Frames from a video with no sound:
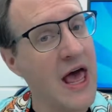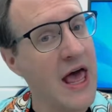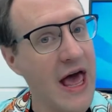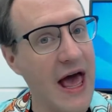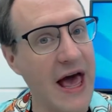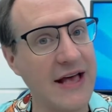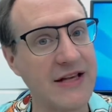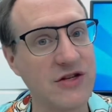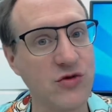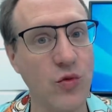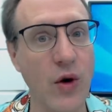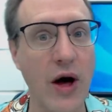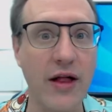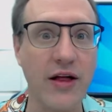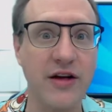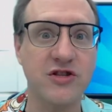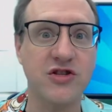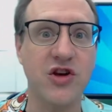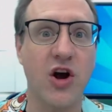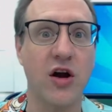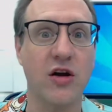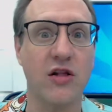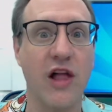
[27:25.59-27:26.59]
as well as
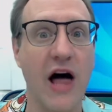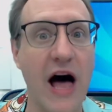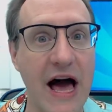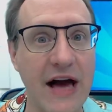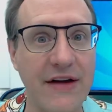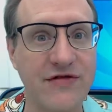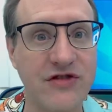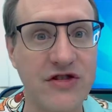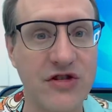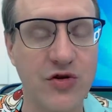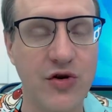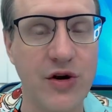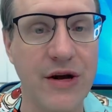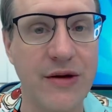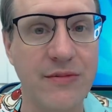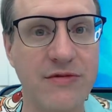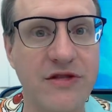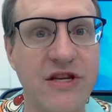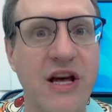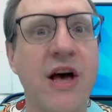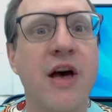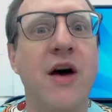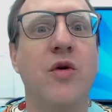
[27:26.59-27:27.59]
our live
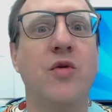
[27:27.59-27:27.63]
streams,